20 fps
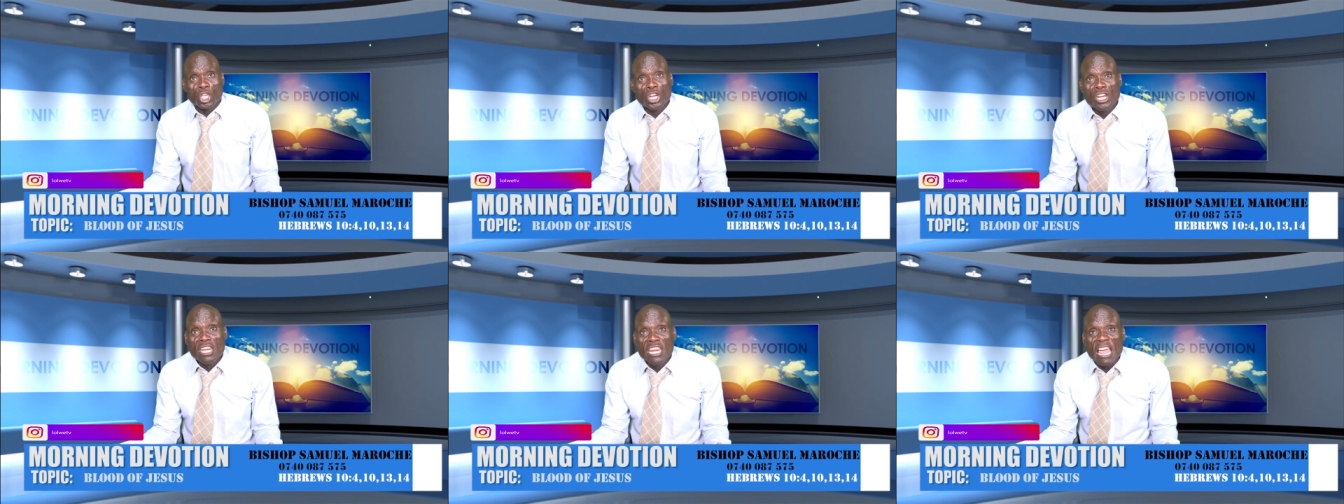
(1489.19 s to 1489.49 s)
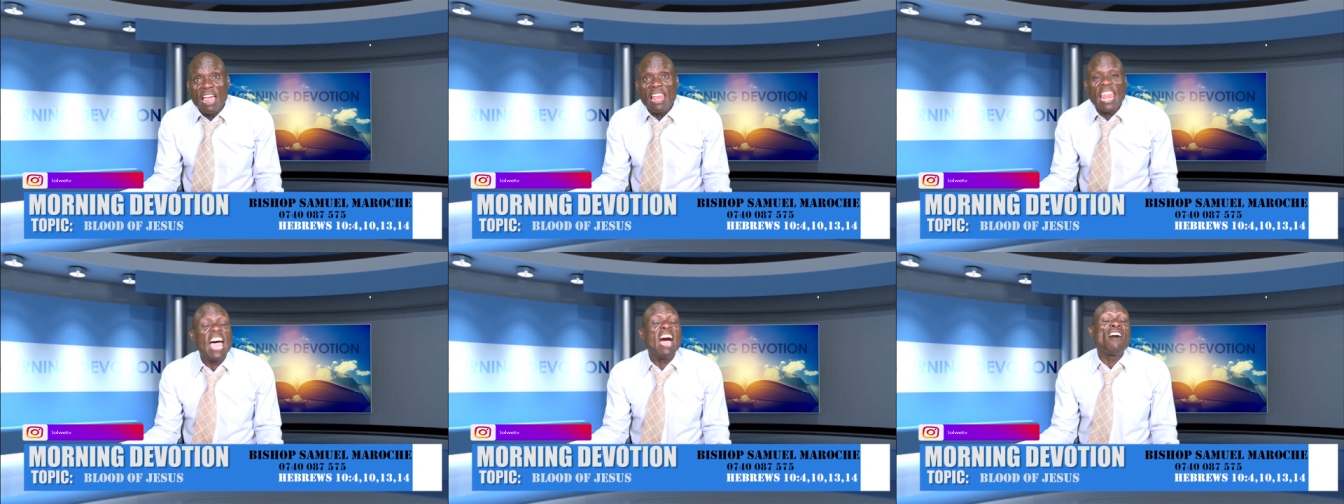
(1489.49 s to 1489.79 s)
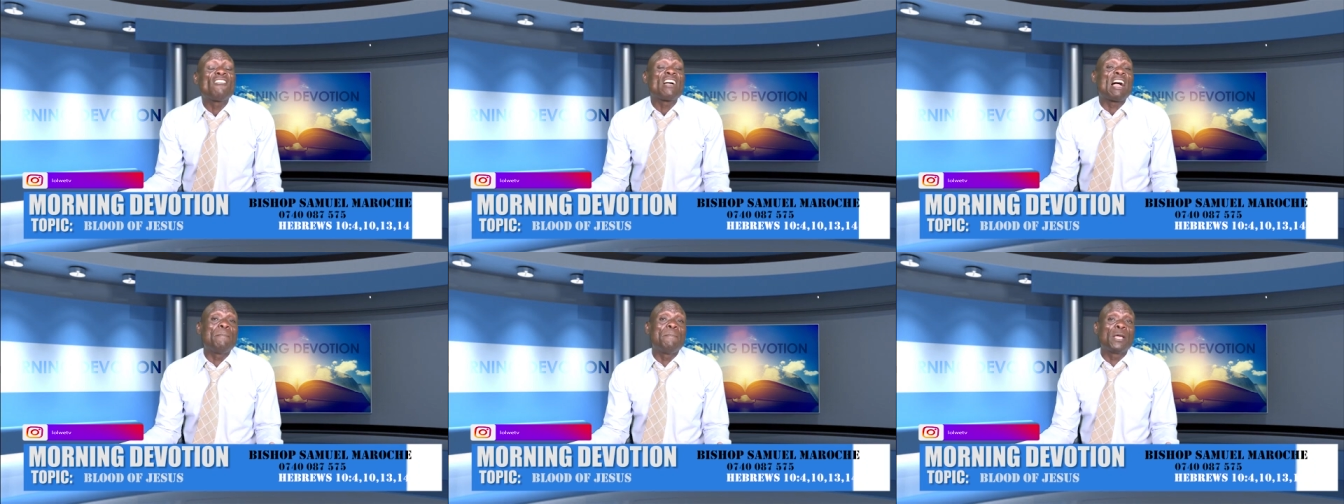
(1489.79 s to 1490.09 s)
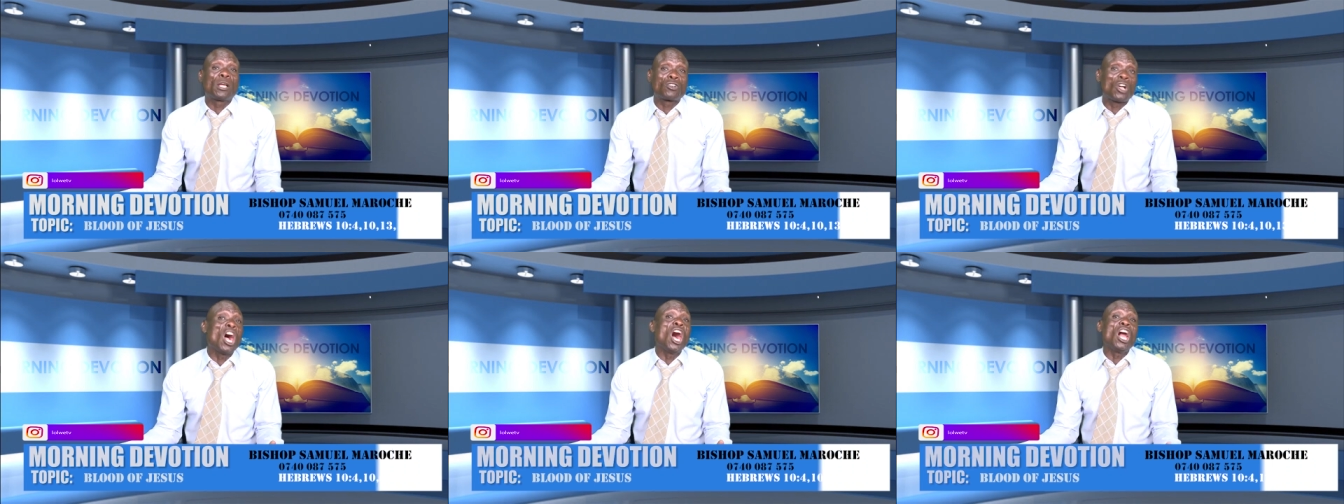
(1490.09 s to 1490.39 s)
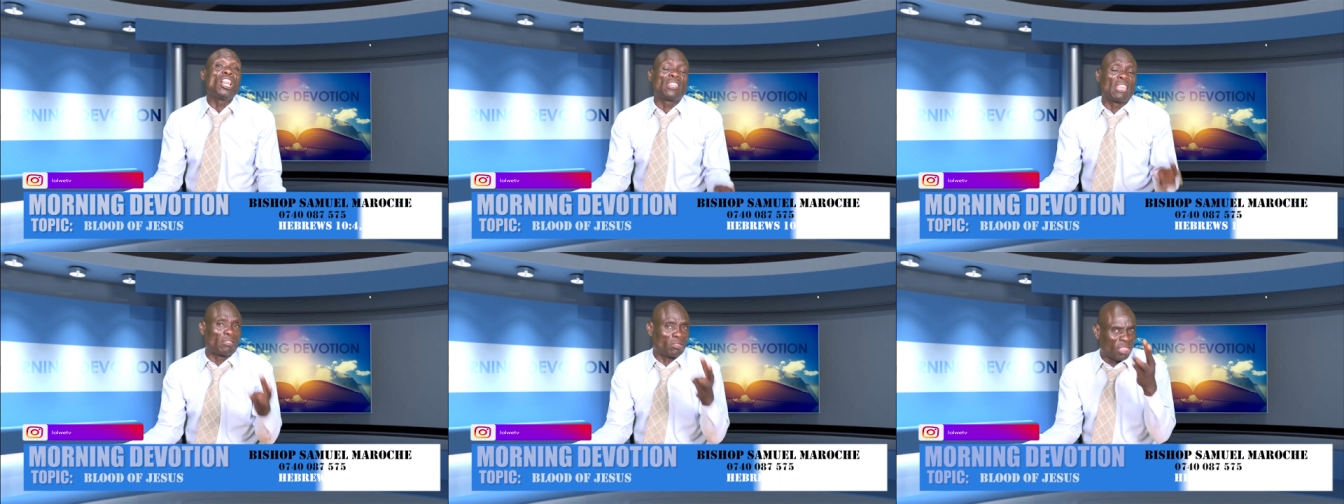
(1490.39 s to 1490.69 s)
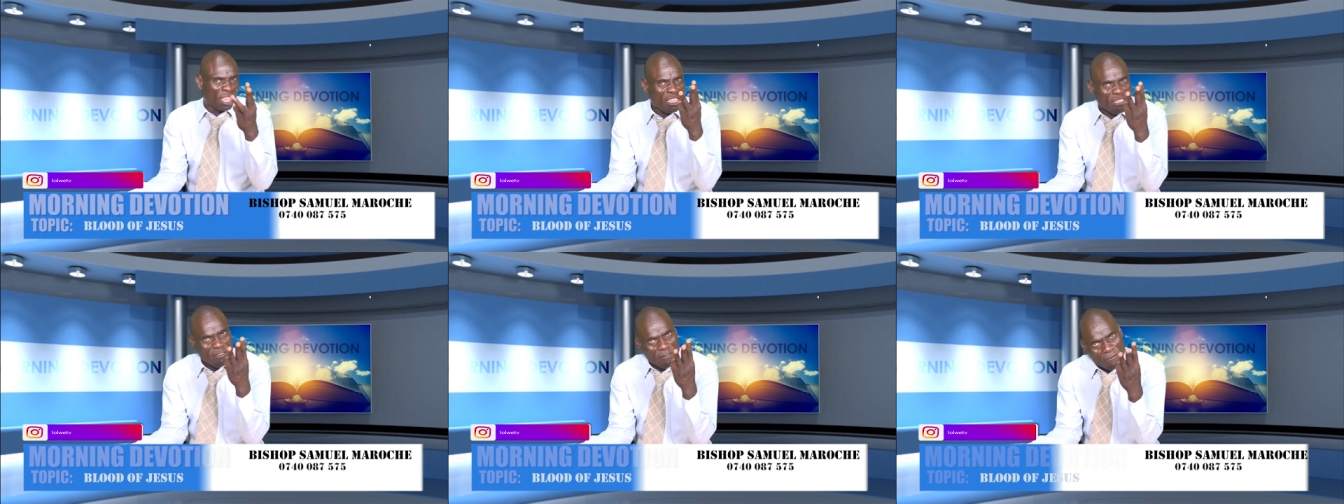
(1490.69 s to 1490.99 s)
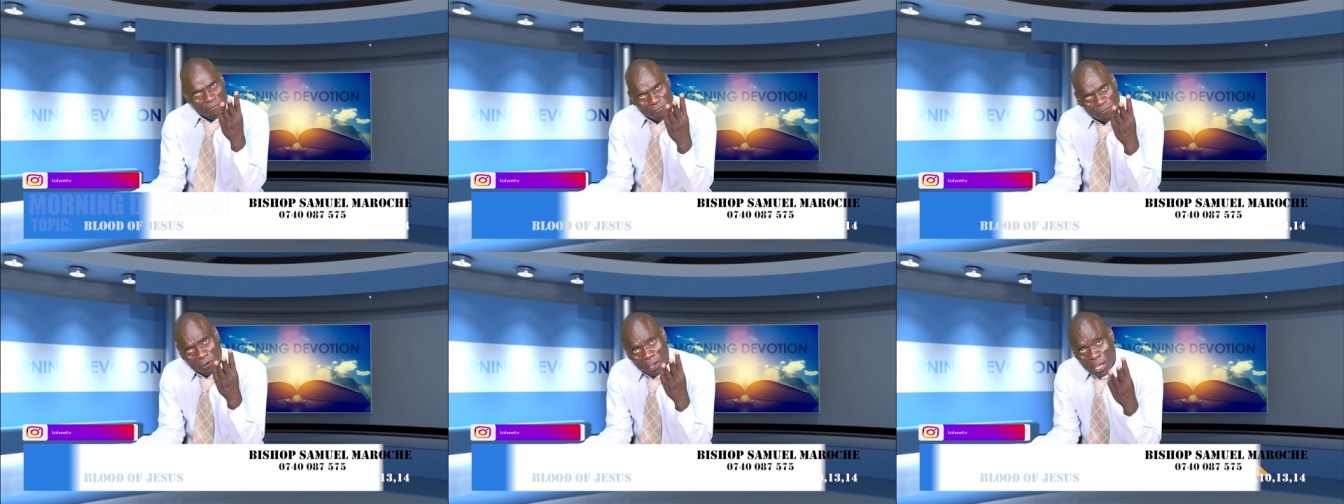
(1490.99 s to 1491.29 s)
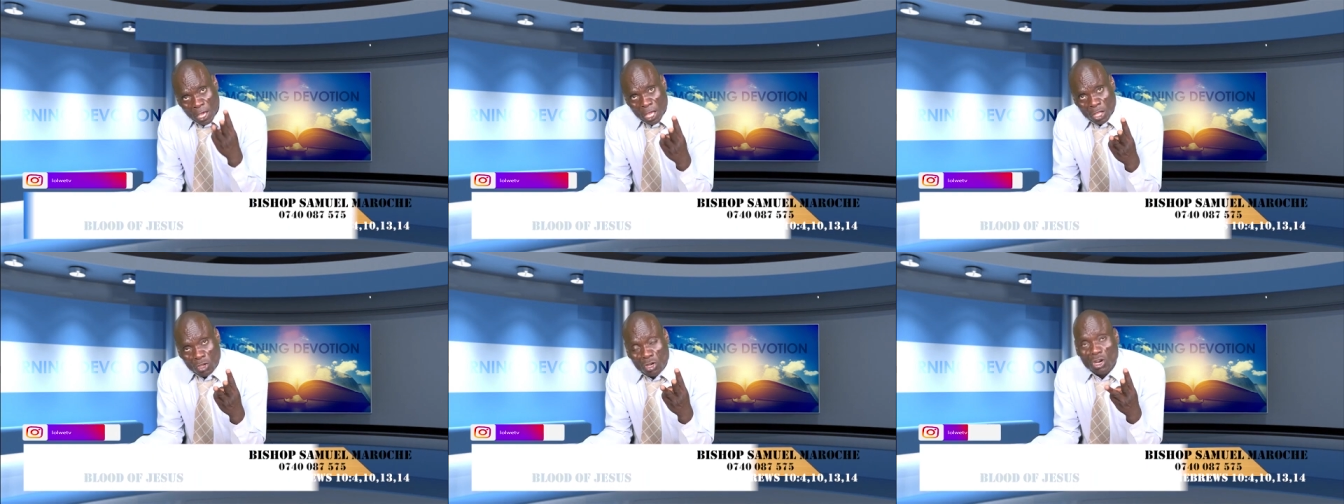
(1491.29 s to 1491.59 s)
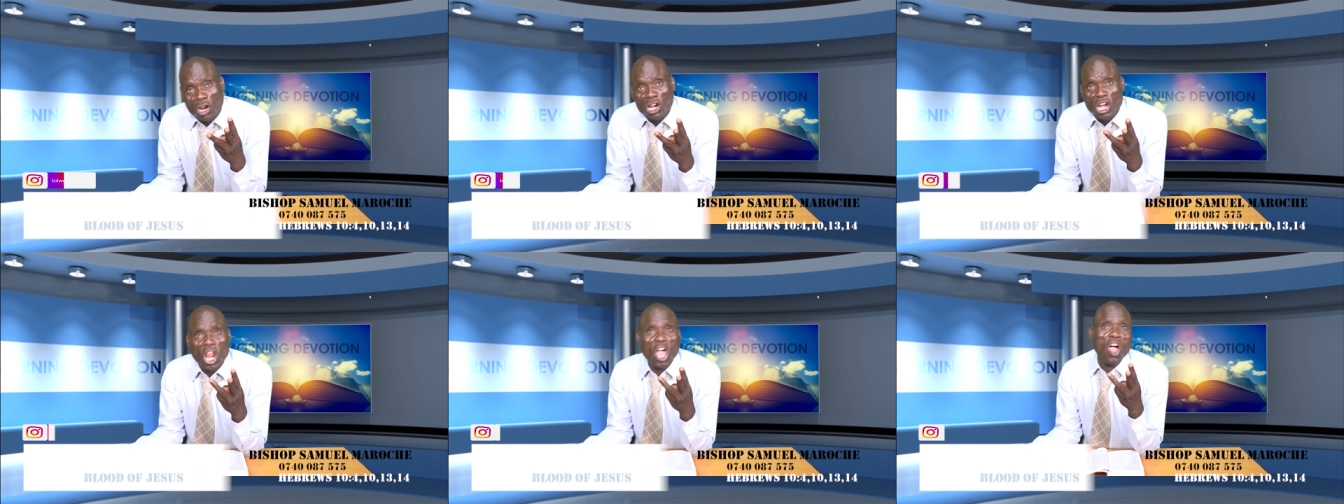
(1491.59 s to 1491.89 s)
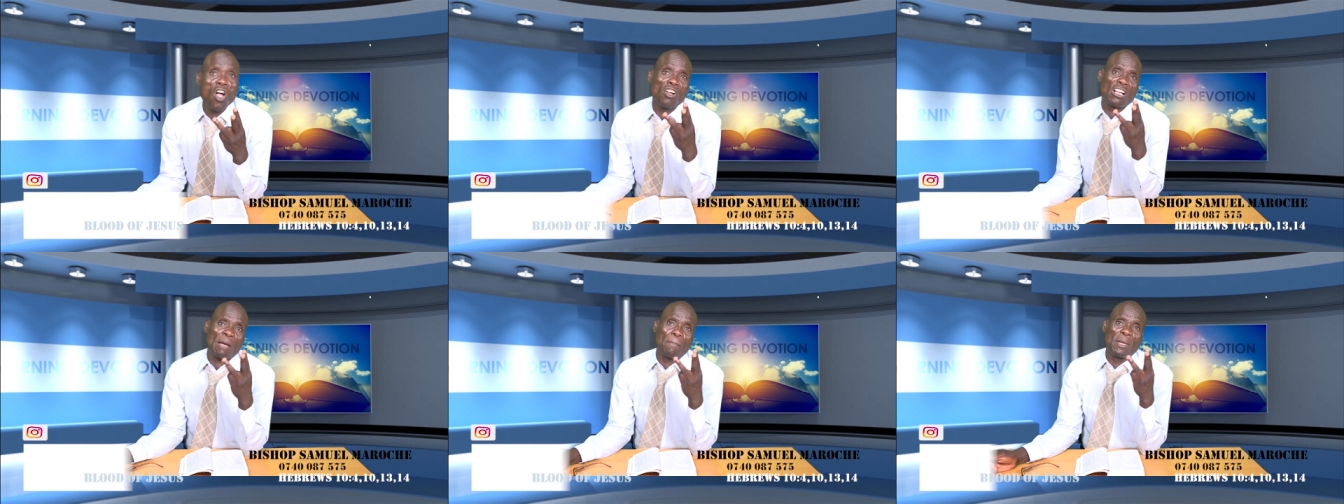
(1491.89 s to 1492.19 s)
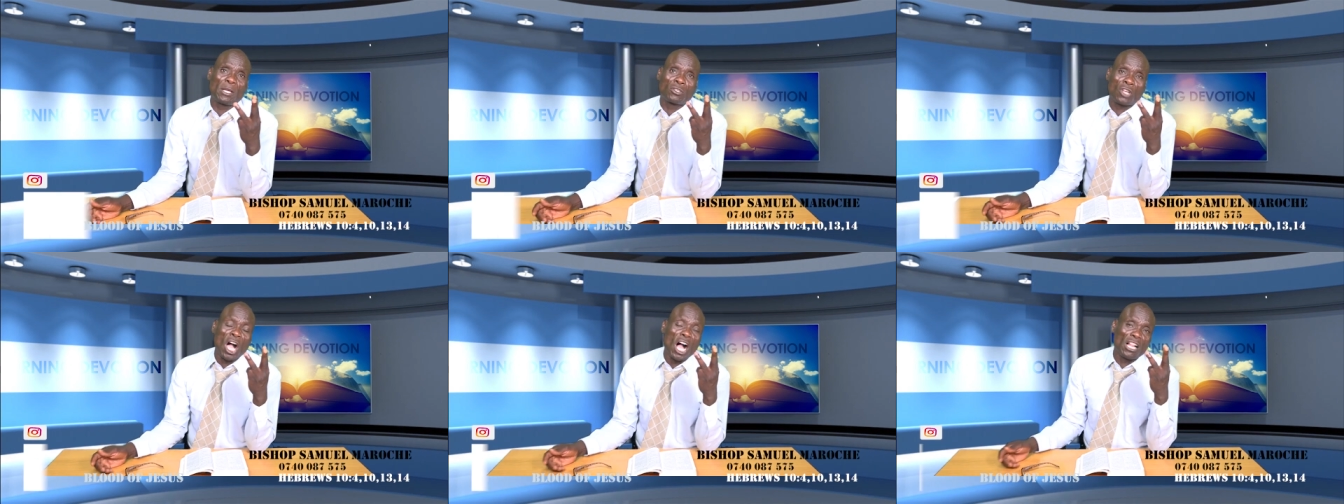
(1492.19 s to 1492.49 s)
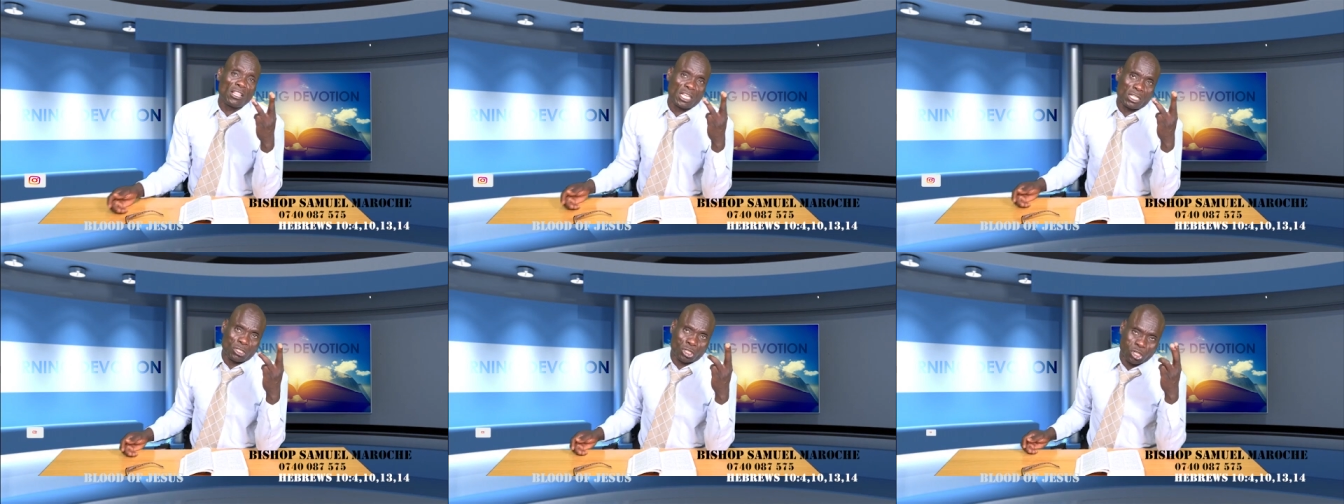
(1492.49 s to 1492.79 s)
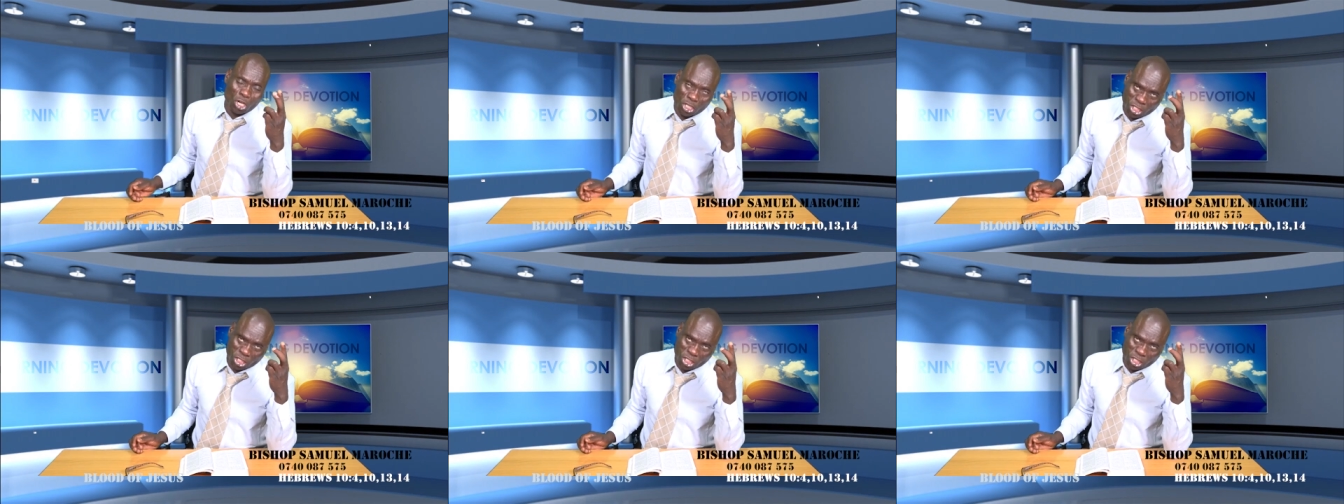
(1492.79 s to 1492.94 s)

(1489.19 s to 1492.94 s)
You no longer be called a thief you no longer be called a